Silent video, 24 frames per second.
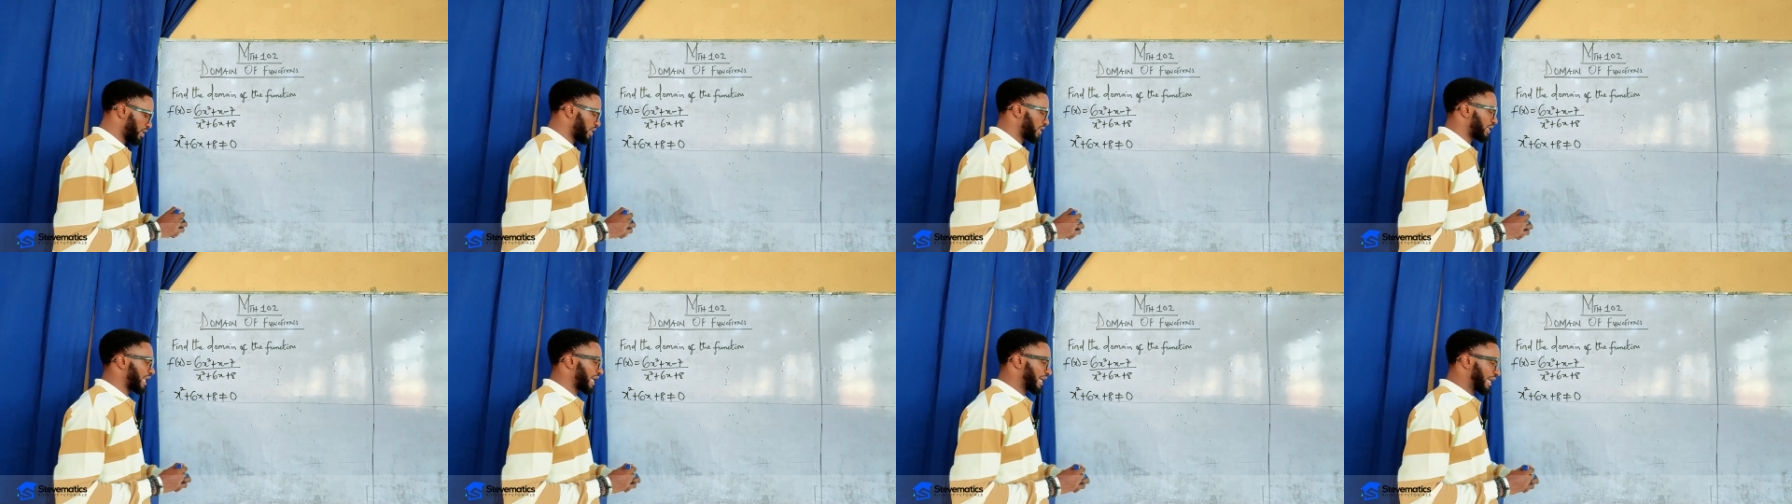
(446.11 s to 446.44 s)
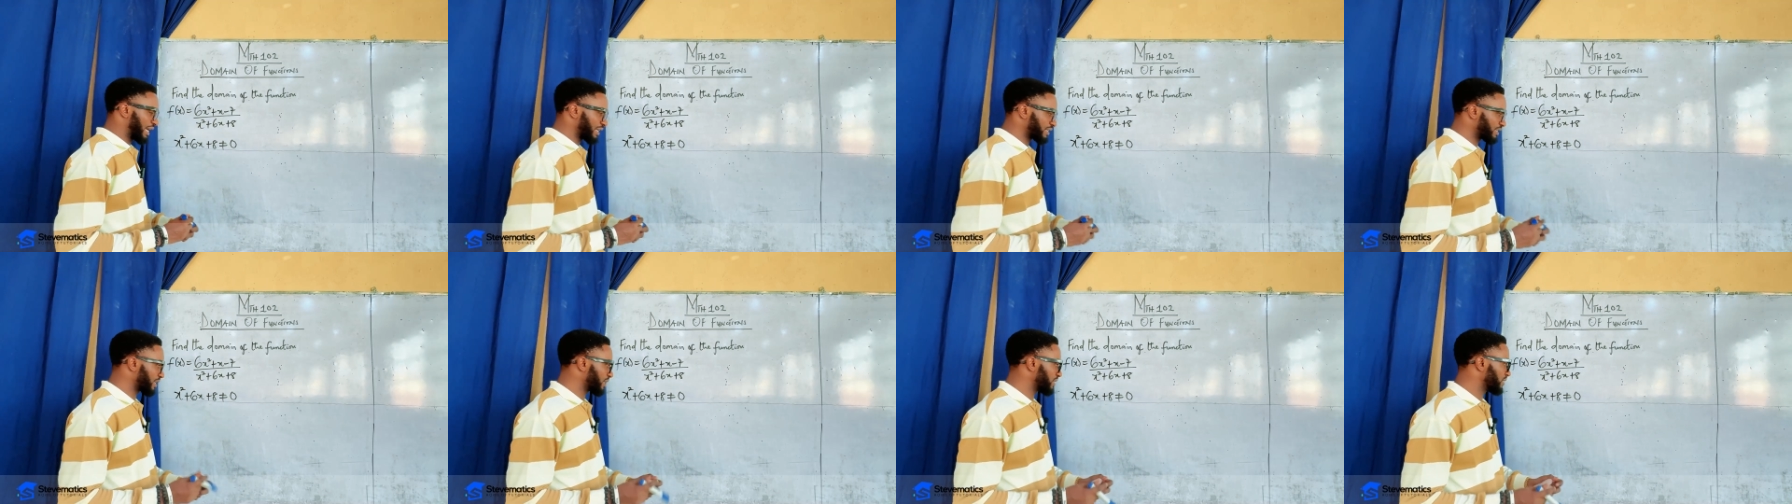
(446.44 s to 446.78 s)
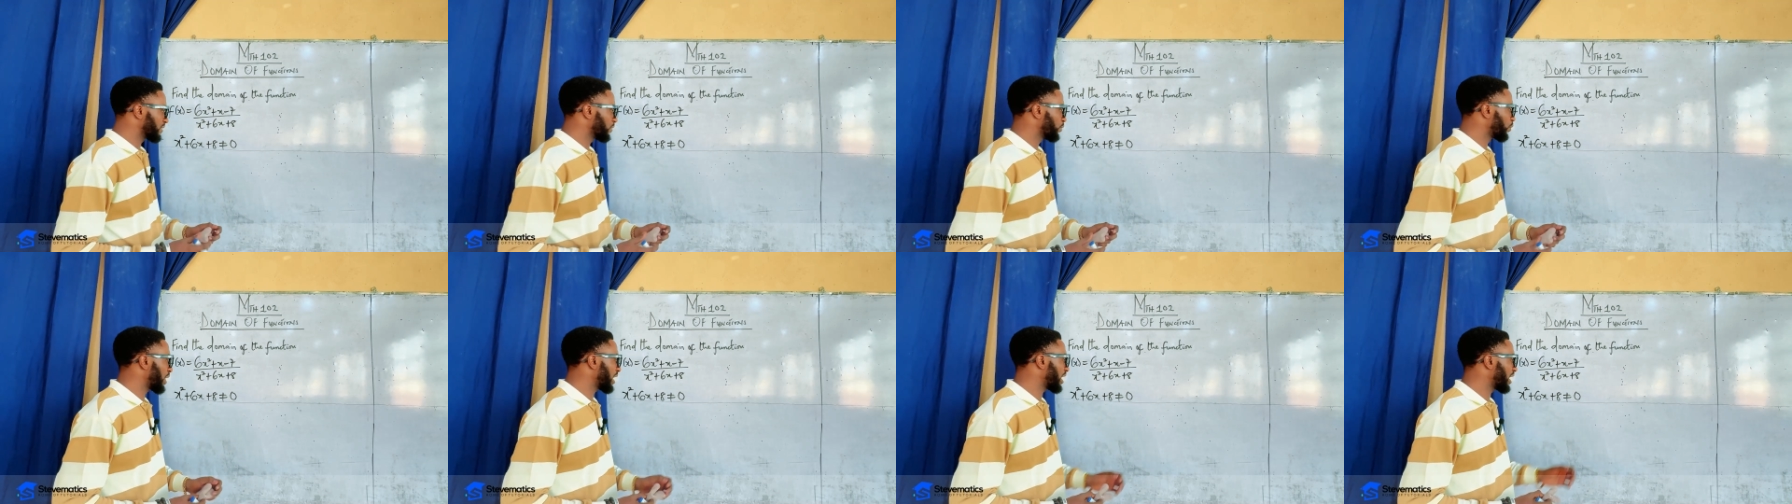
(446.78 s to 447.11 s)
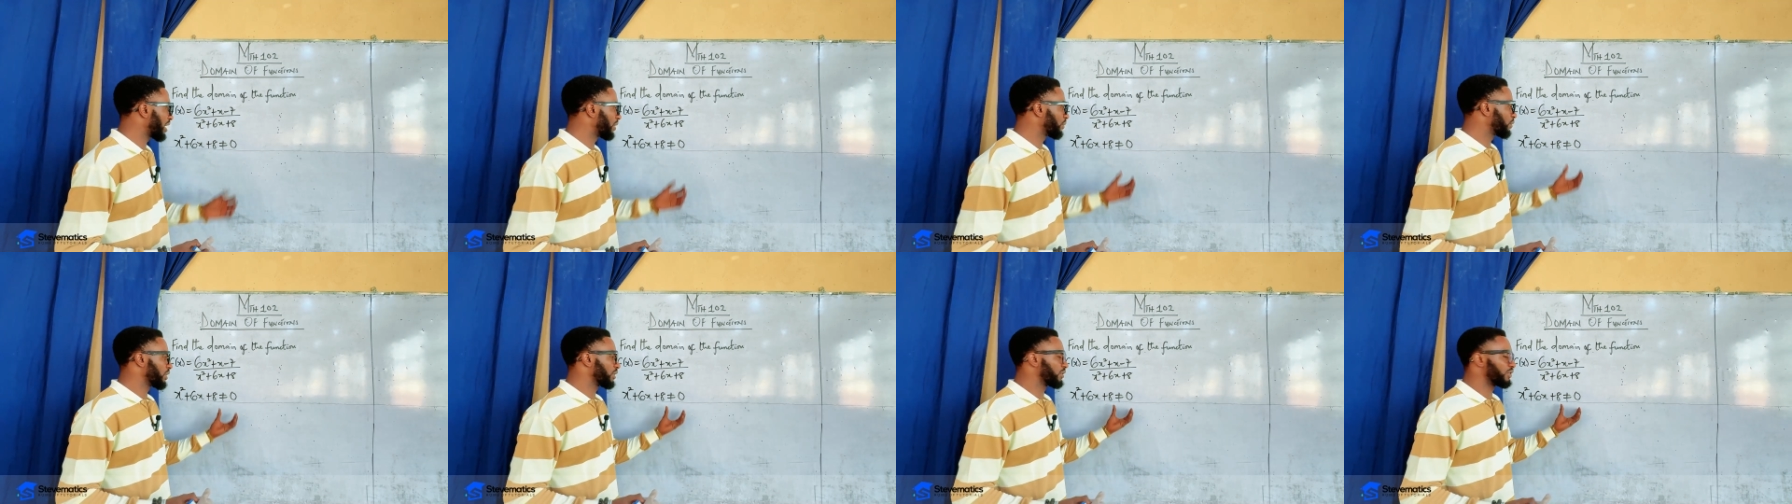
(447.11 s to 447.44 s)
Like I said, why
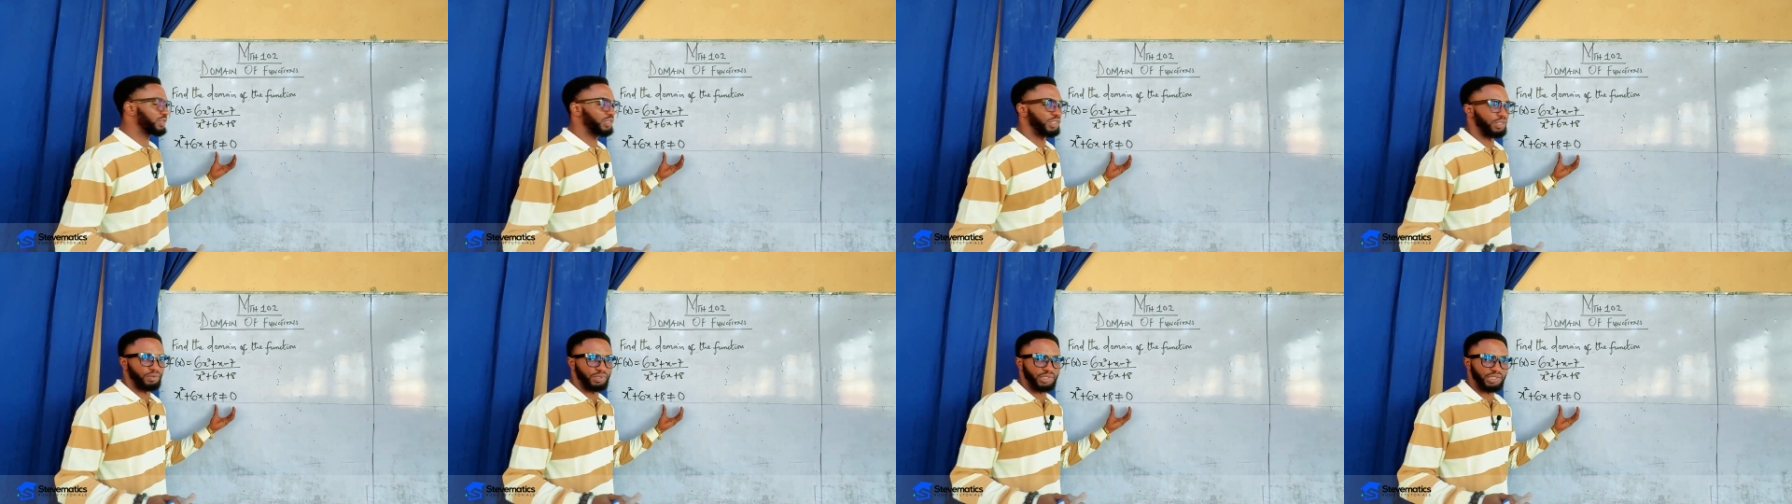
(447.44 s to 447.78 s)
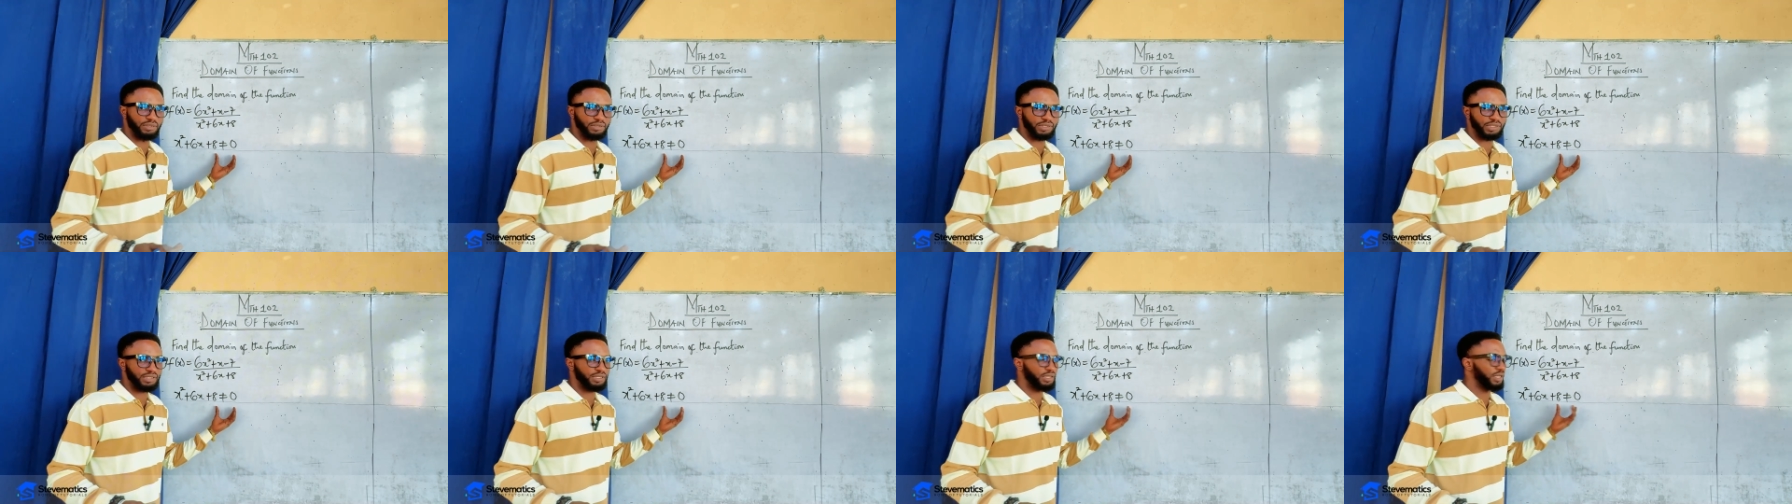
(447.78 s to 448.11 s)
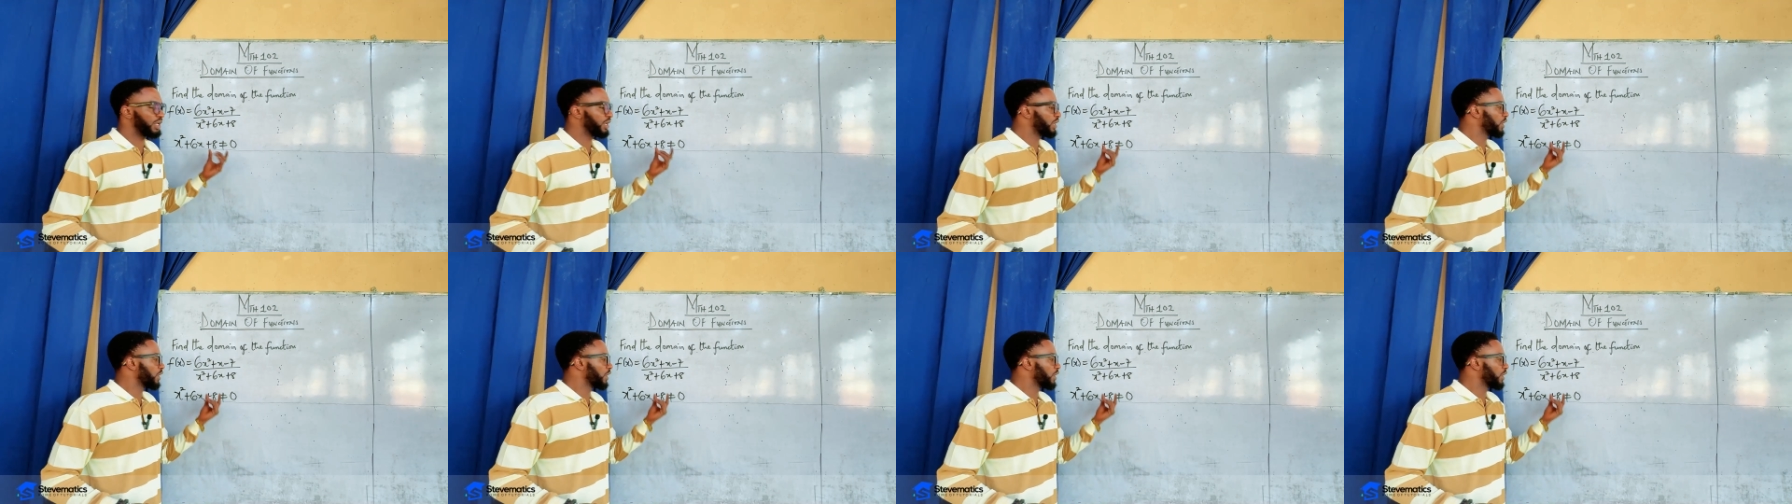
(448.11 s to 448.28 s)
are we always doing this?